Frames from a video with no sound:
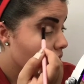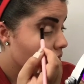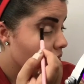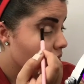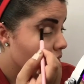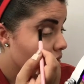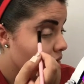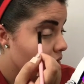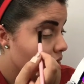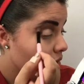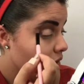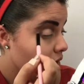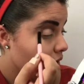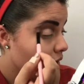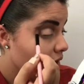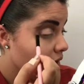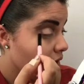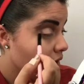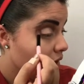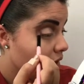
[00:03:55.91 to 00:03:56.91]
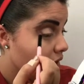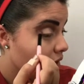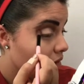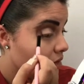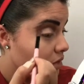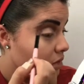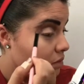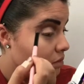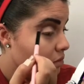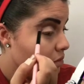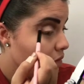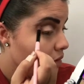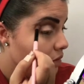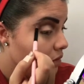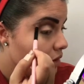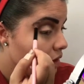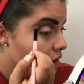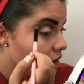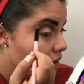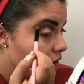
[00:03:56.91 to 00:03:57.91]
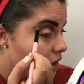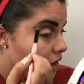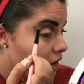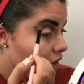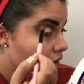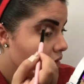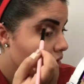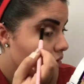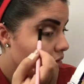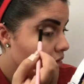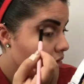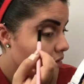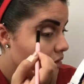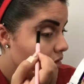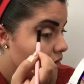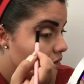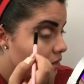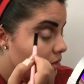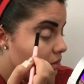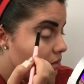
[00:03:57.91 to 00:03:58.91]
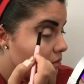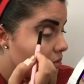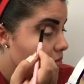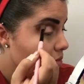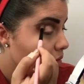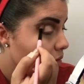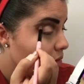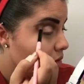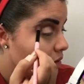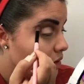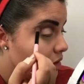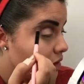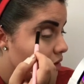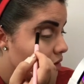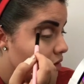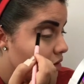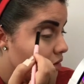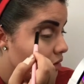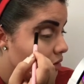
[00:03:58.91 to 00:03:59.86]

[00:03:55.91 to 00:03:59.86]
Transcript: we're doing kind of like a smoky eye, but we're just